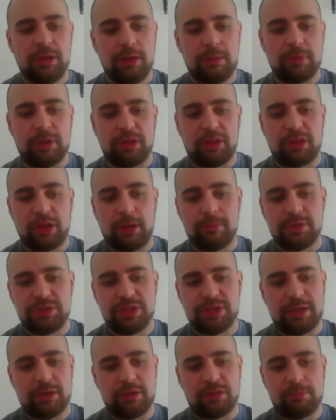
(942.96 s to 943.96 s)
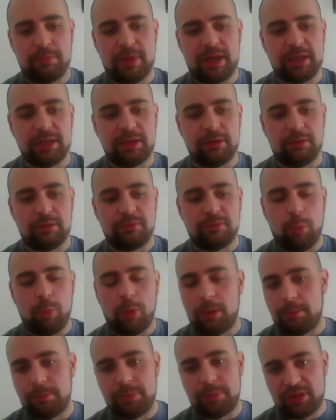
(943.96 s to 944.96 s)
but some genes may give
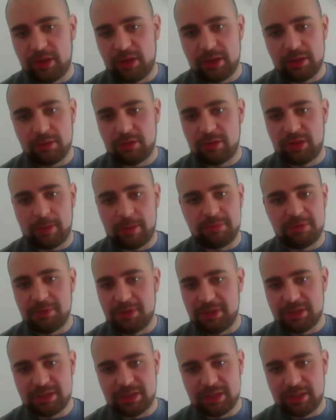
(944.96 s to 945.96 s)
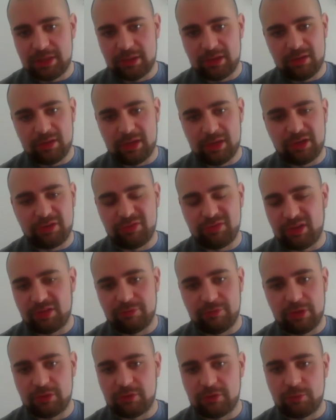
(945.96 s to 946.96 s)
1% susceptibility, you know, an increased
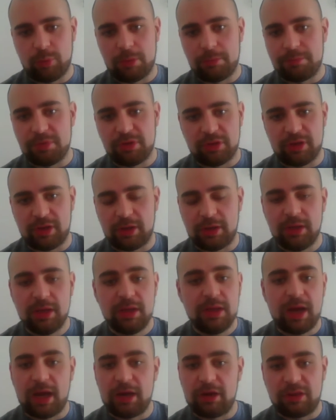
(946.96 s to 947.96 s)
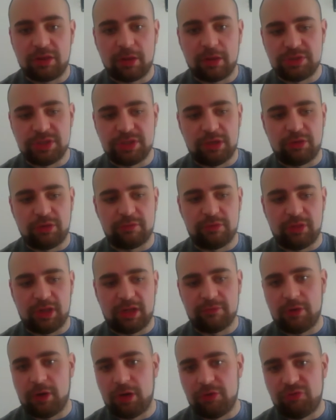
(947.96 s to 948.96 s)
risk of 1%, and some genes obviously
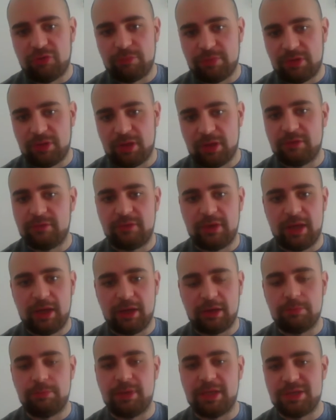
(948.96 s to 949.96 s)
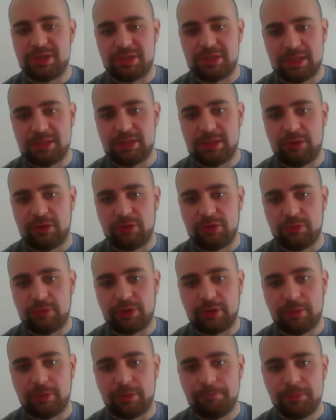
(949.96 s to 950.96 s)
give 100% if they're a complete genetic
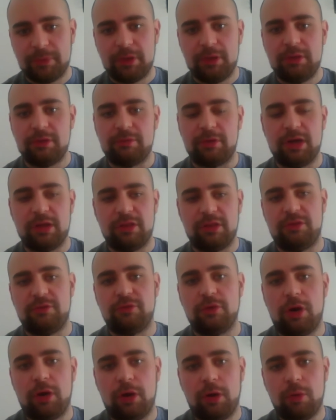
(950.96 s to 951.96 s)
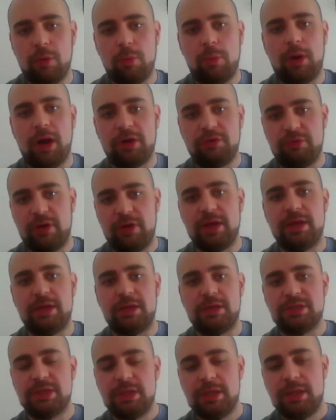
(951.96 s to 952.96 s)
disorder, right? So you've got a whole wide
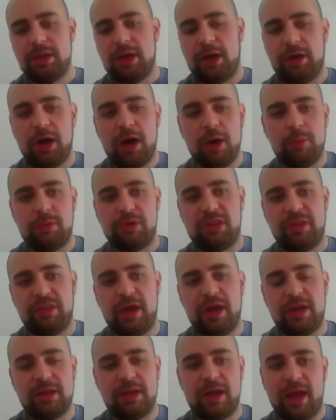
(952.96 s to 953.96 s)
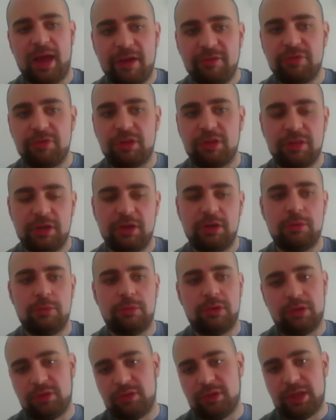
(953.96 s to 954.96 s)
range. And I would say that every single
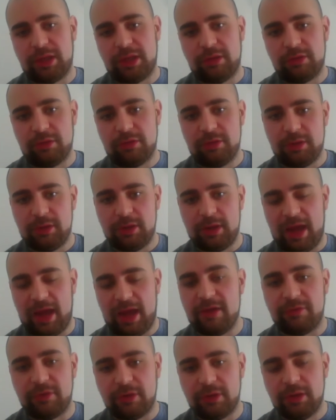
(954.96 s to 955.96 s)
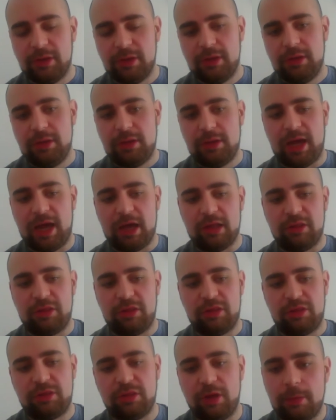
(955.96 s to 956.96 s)
disease ever has
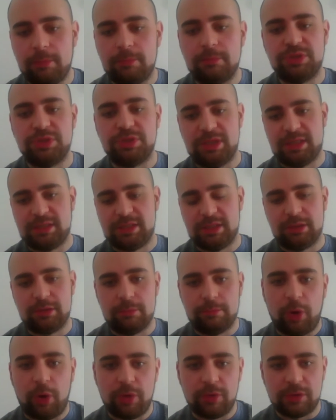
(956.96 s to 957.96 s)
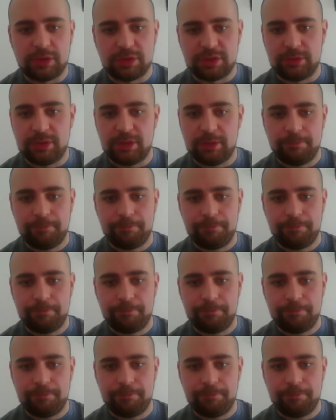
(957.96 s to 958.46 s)
some genetic component to it,